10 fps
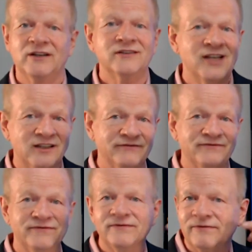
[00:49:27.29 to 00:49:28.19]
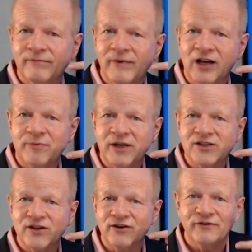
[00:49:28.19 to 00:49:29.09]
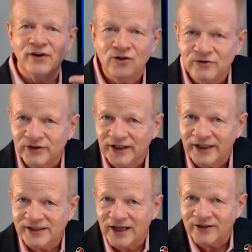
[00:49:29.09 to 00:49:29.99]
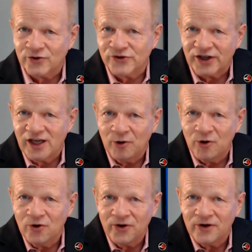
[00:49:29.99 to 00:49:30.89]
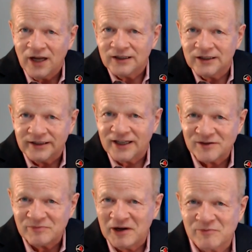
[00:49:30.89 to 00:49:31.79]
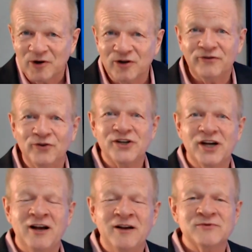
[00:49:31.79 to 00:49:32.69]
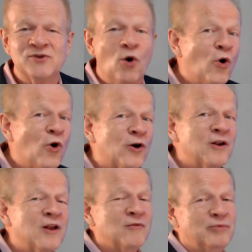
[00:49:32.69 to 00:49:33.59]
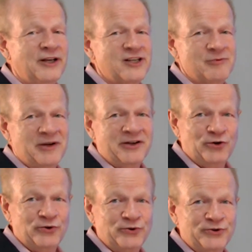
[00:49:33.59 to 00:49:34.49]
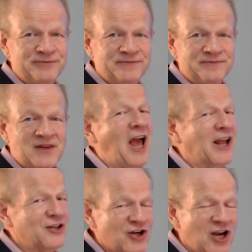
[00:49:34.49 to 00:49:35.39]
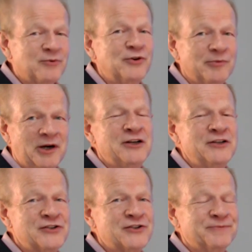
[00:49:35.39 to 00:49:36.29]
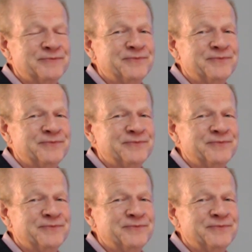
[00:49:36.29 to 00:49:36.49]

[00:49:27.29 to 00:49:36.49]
take the mouthpiece of your phone, lean down towards the keyboard, click that space bar a few times, or place them on hold and check with your boss.